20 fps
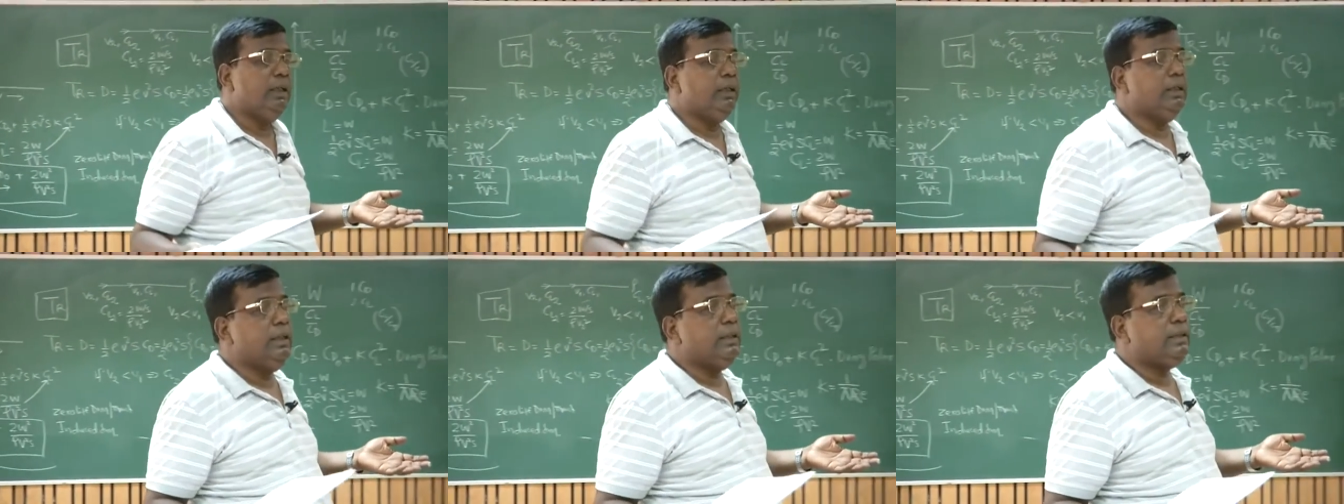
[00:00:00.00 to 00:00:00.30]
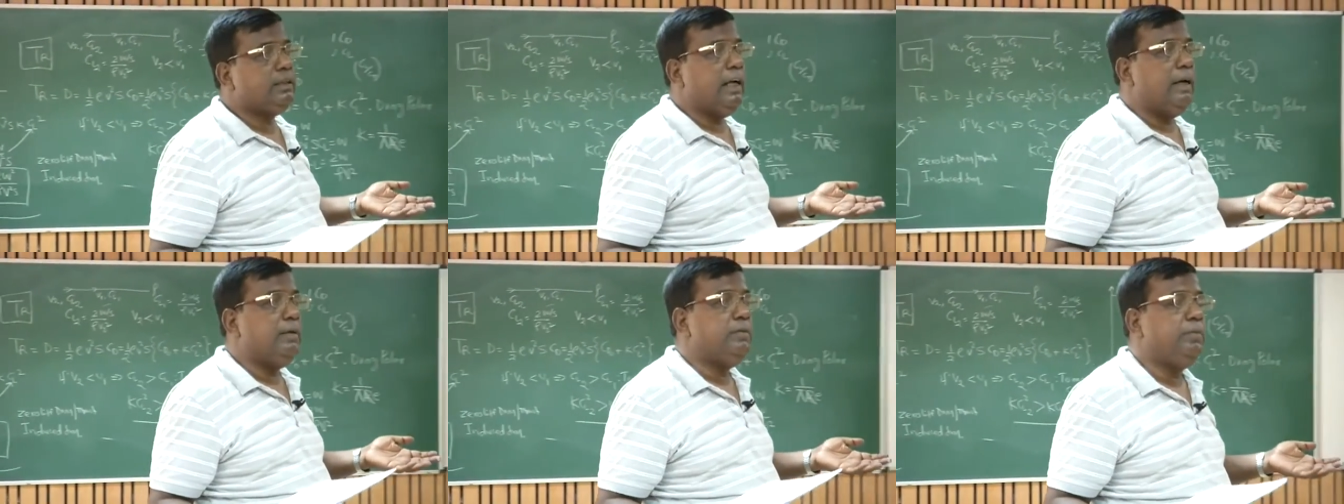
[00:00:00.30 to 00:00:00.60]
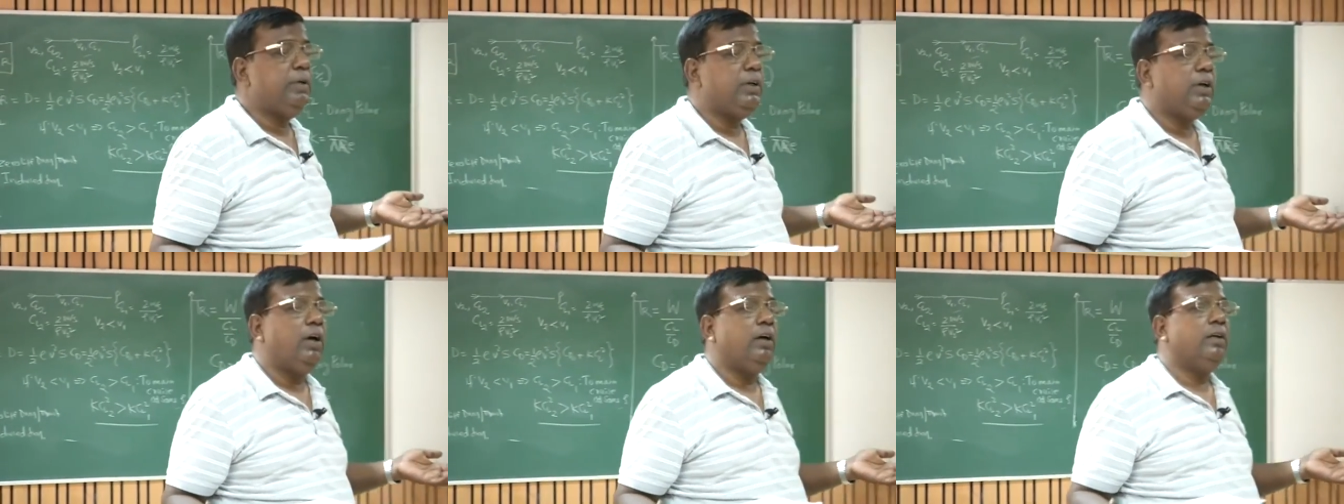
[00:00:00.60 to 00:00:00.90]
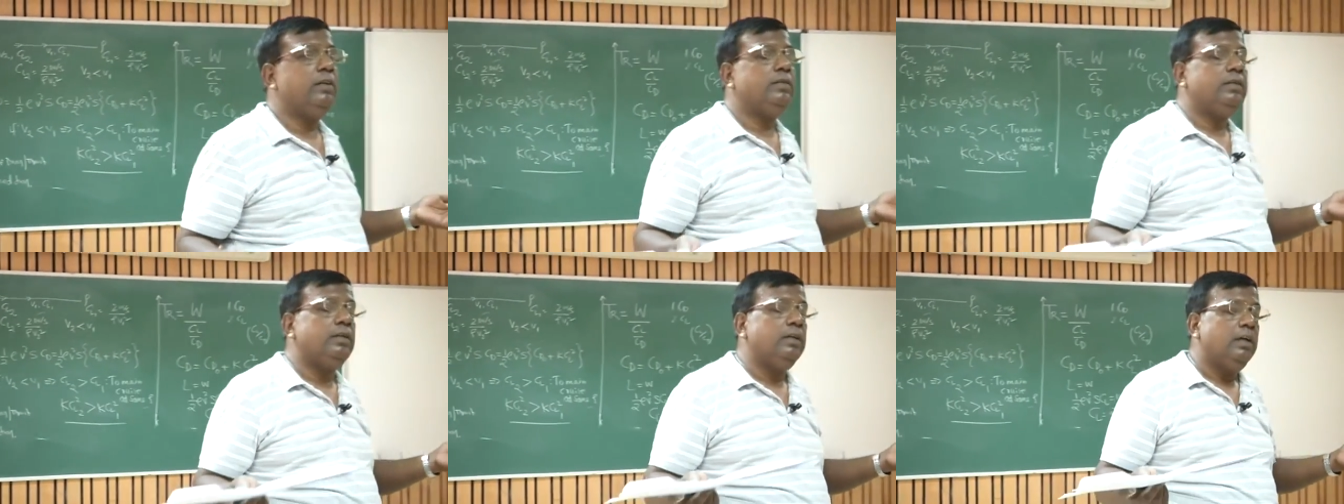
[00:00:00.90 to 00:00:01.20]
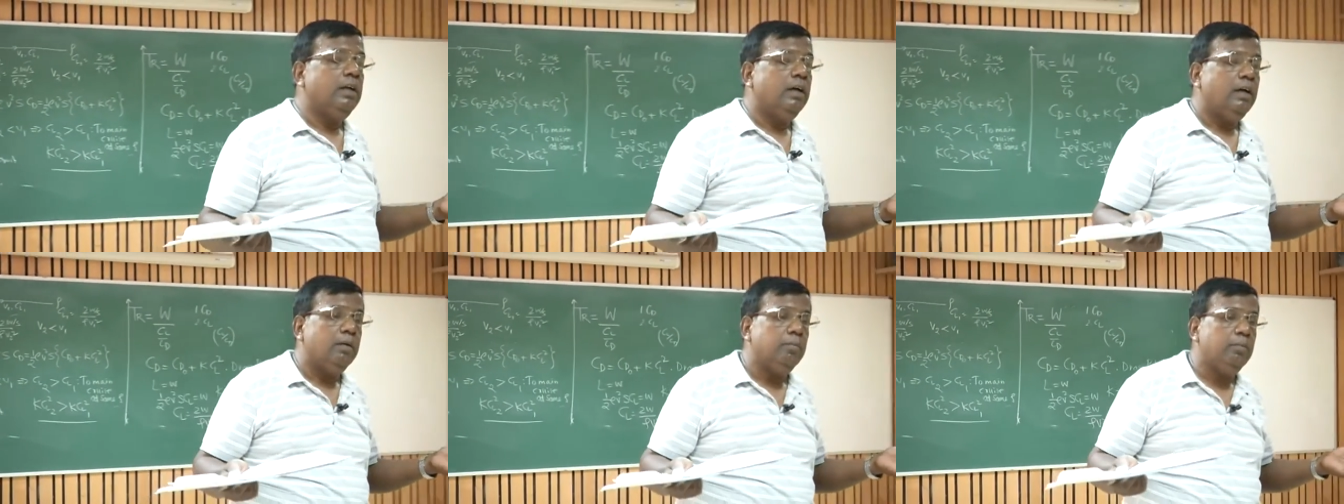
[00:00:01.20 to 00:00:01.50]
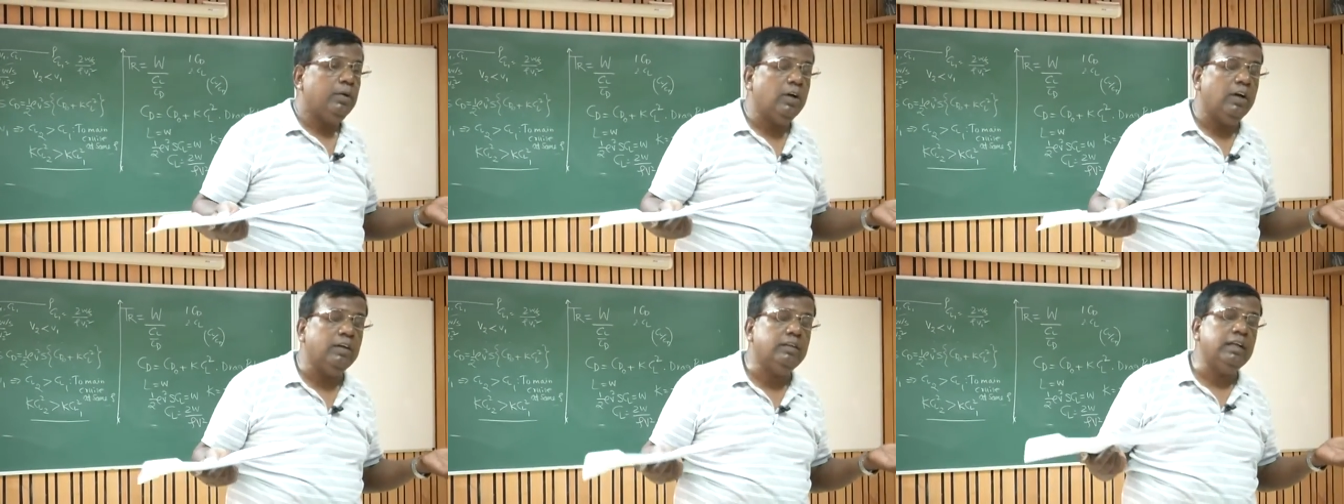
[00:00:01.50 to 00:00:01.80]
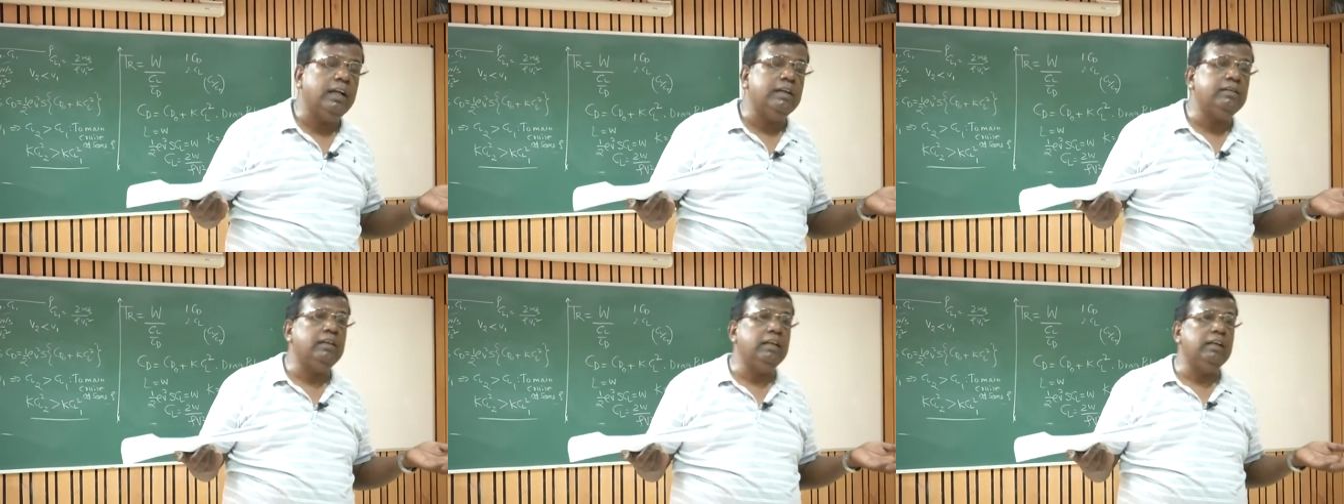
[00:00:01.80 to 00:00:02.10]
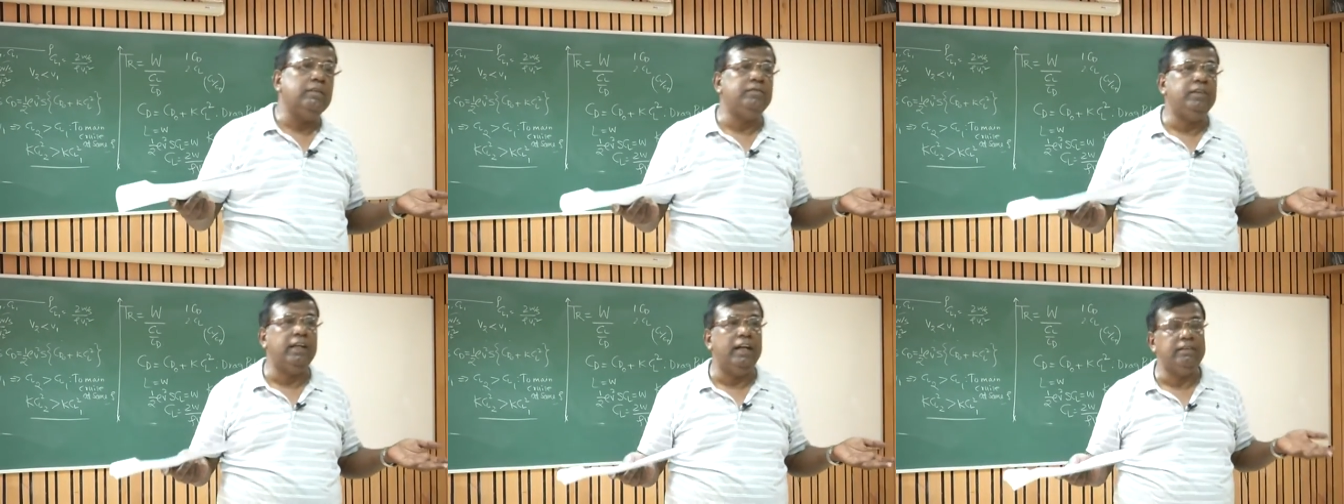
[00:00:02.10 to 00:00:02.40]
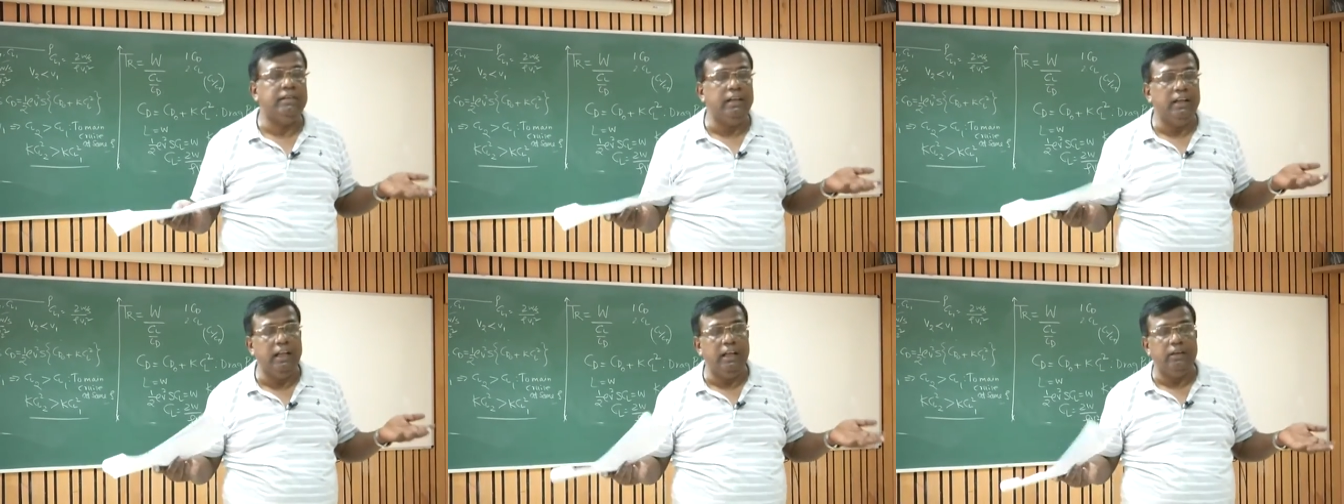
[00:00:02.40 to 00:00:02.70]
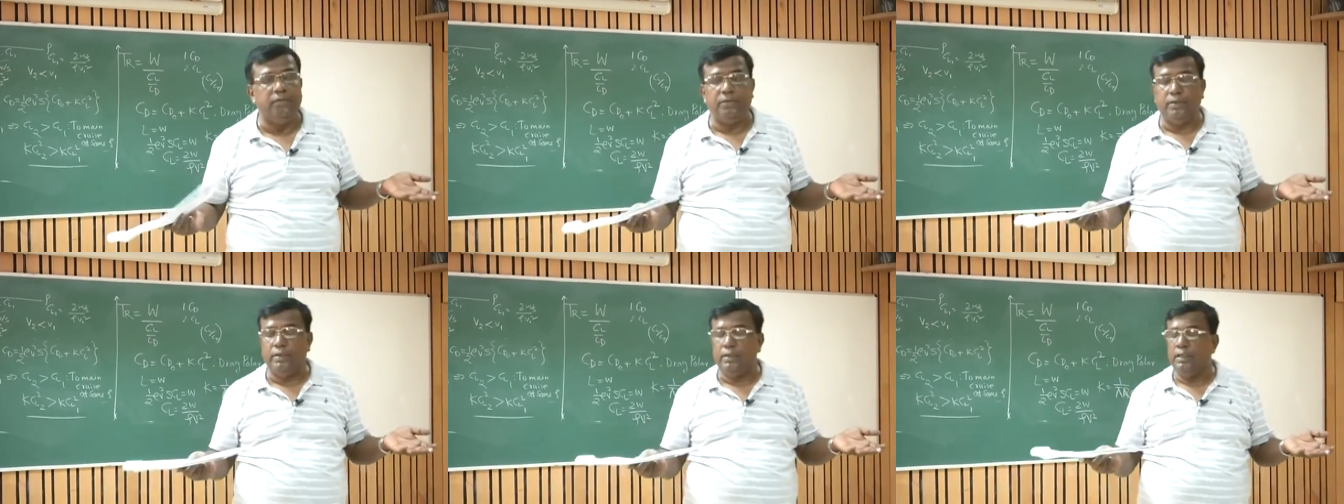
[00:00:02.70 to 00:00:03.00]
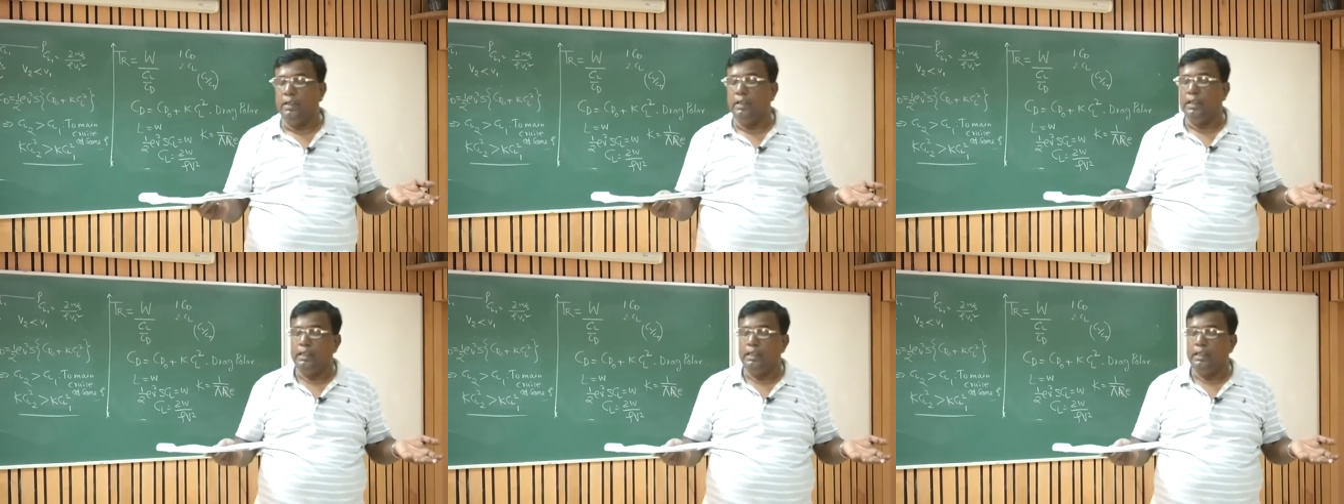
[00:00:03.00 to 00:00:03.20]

this comes because if there is a lift,